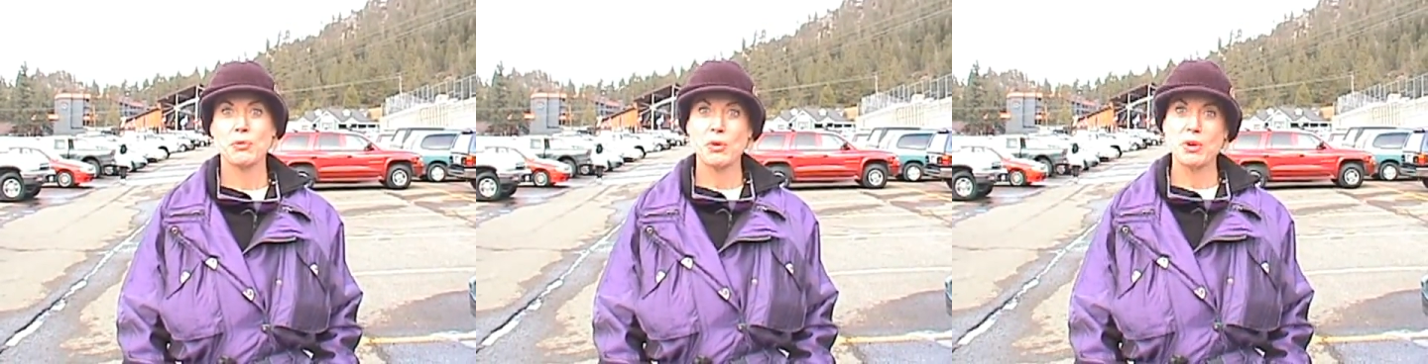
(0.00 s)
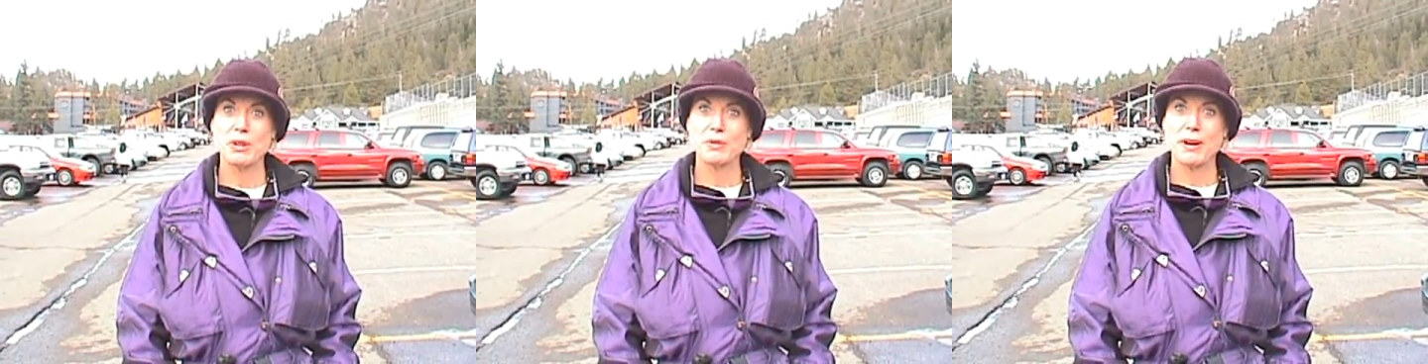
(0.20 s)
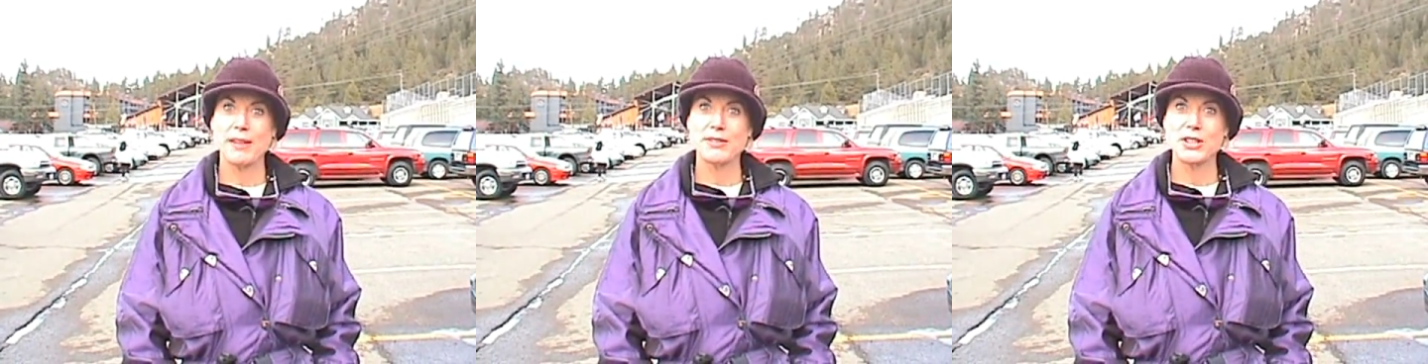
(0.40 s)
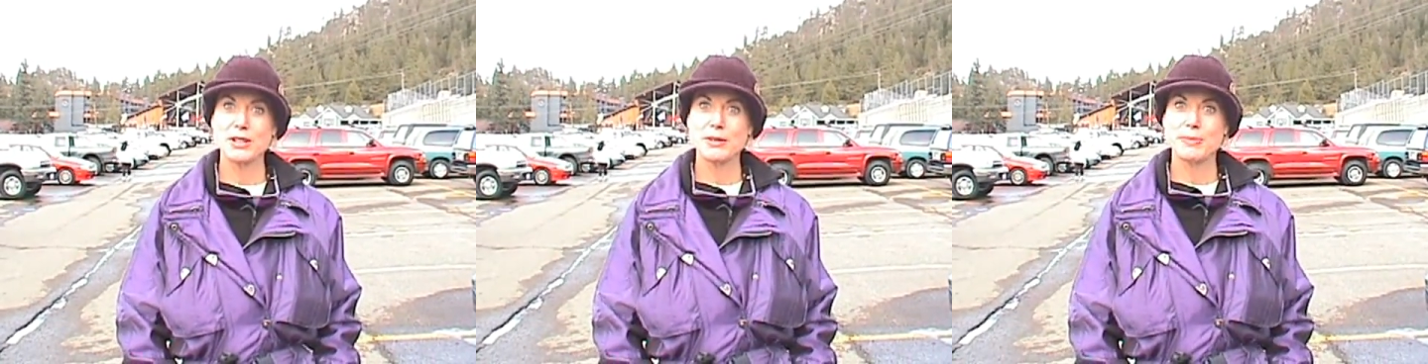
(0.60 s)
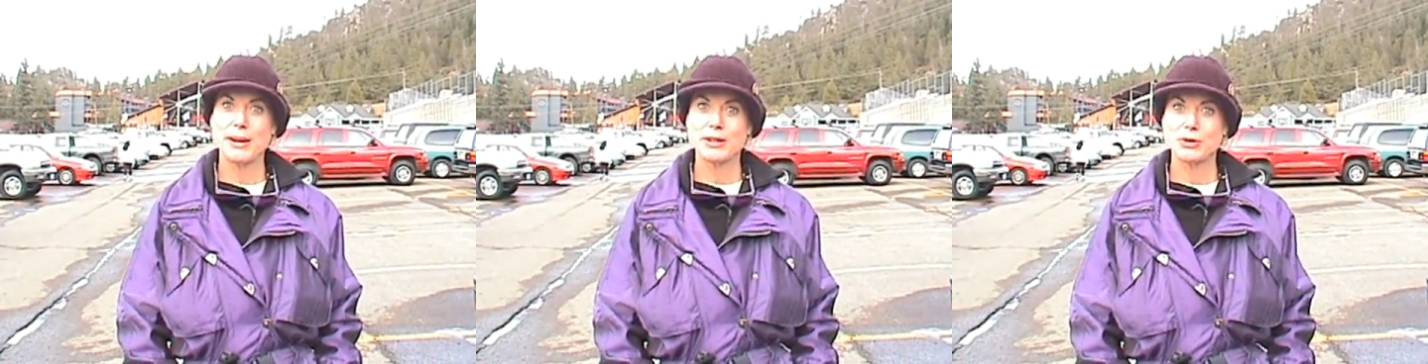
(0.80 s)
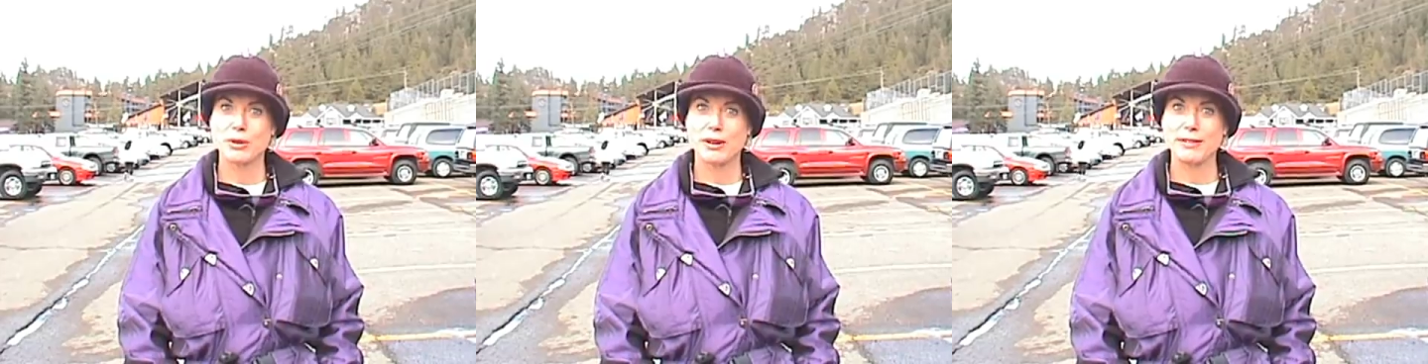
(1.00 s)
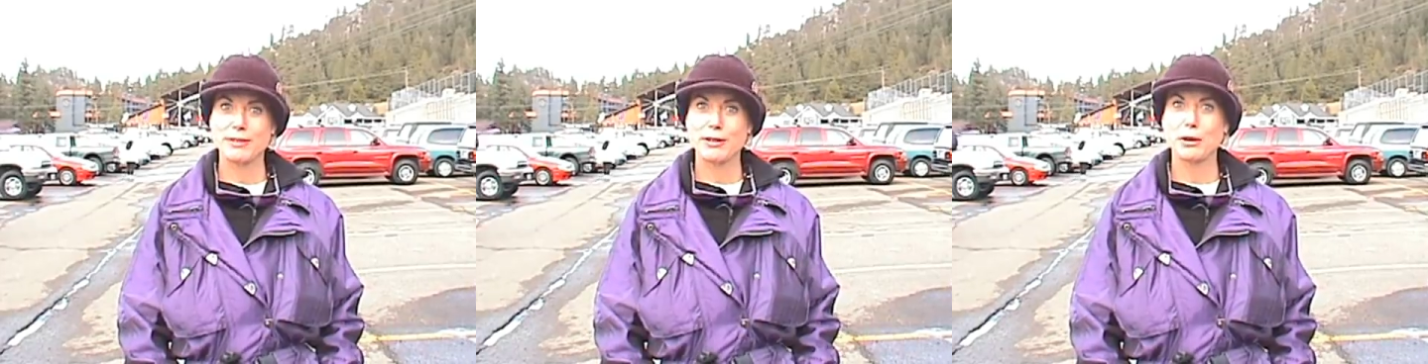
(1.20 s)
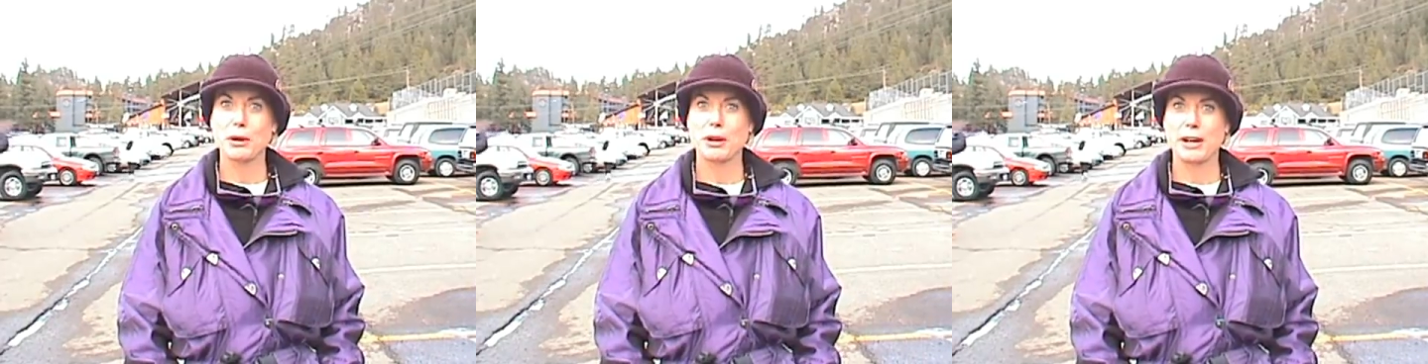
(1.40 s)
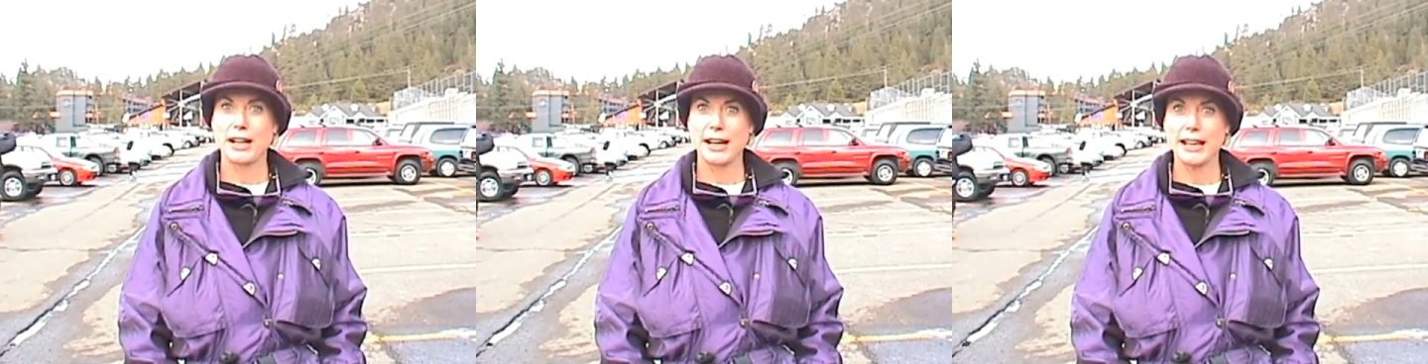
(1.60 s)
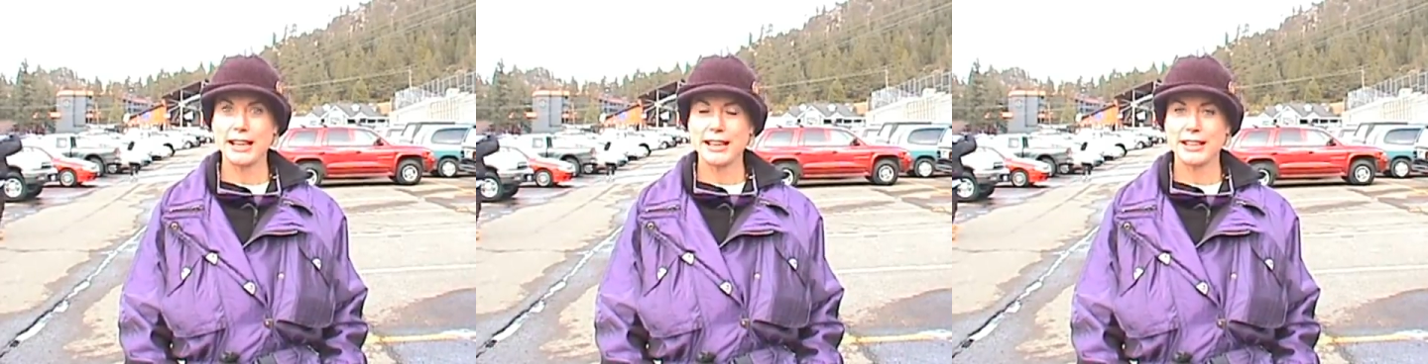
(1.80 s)
we arrived here about
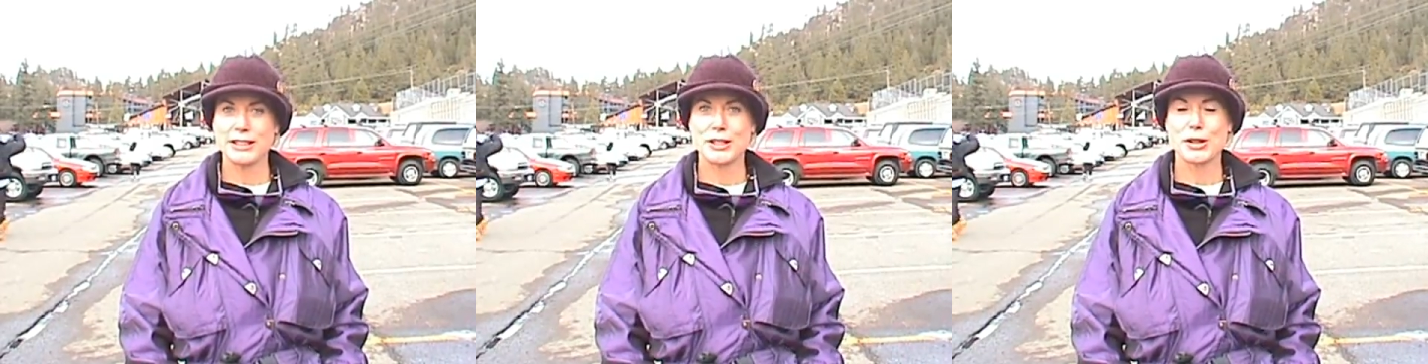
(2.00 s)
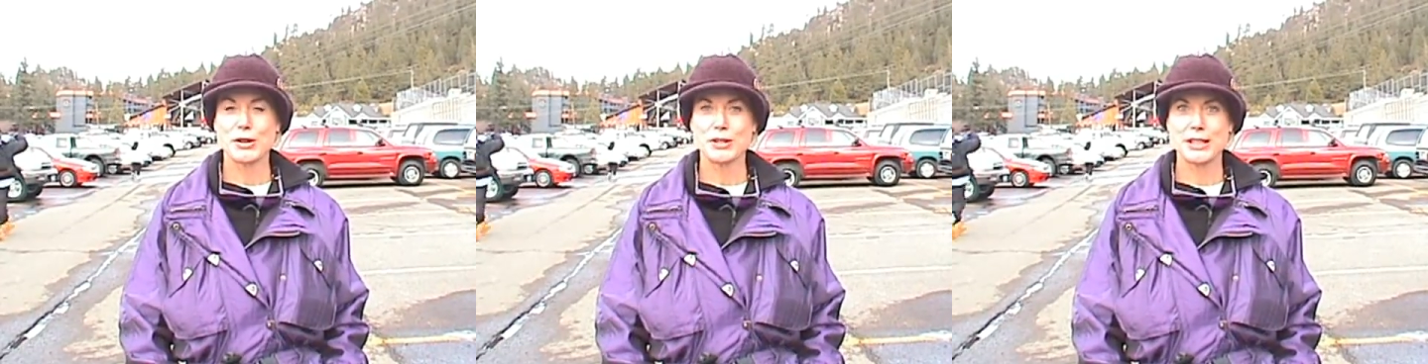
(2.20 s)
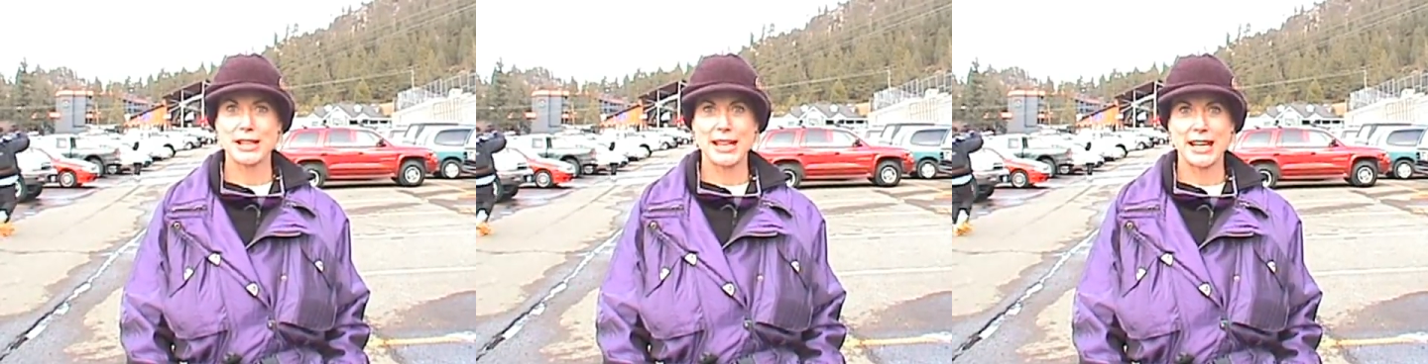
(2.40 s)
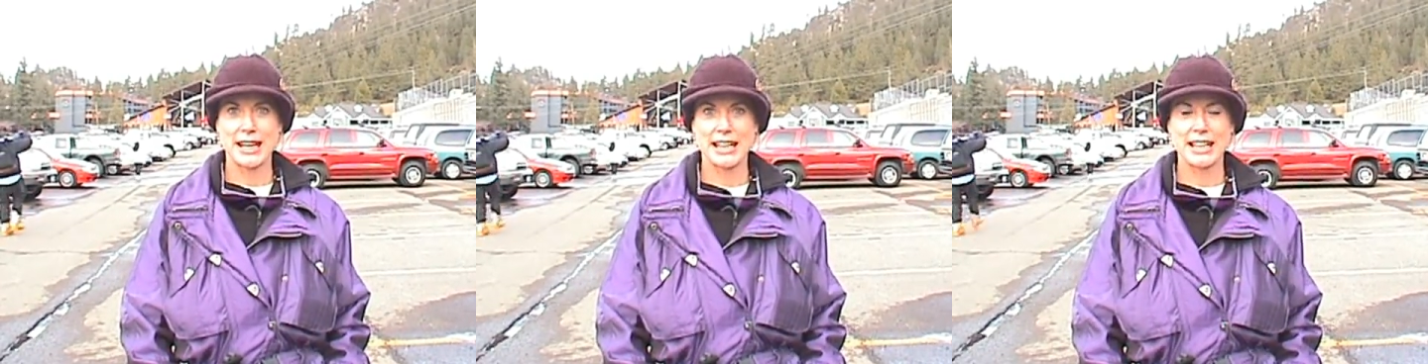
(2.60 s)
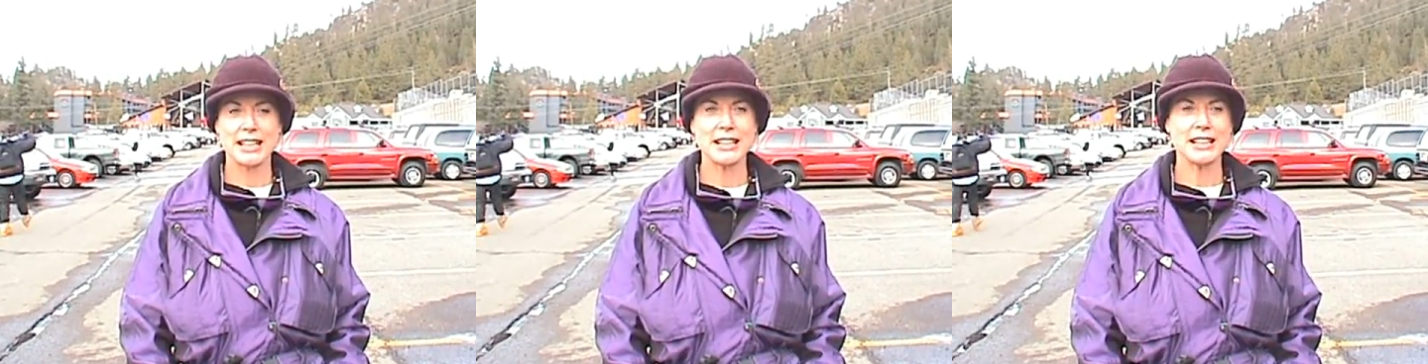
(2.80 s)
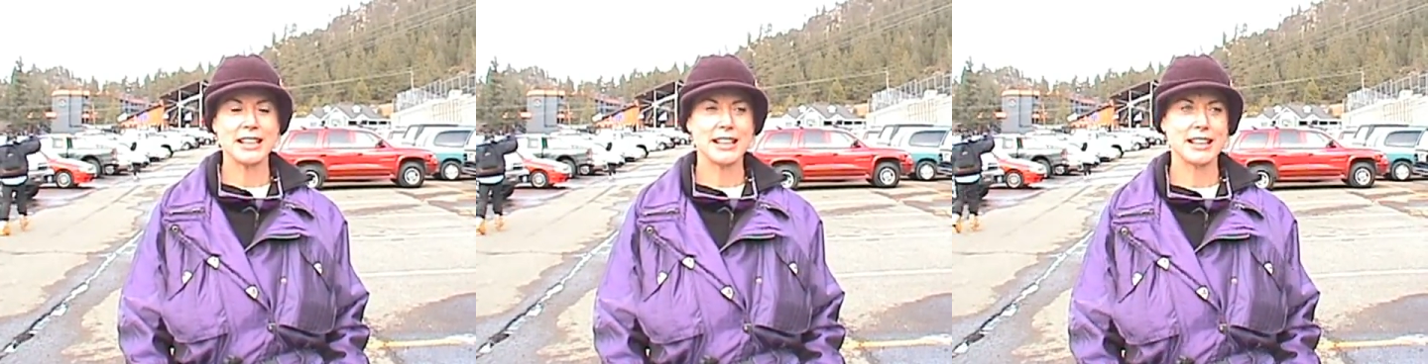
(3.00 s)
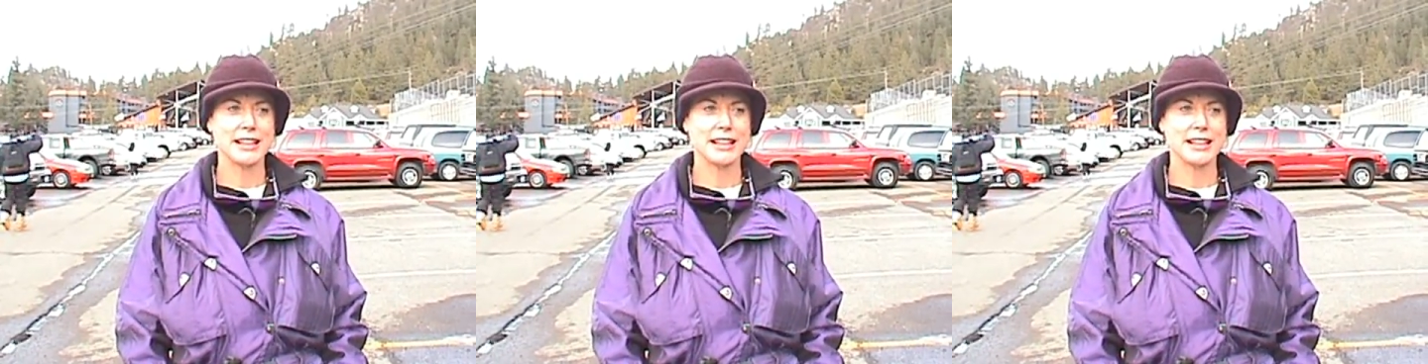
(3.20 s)
12:30 to go skiing.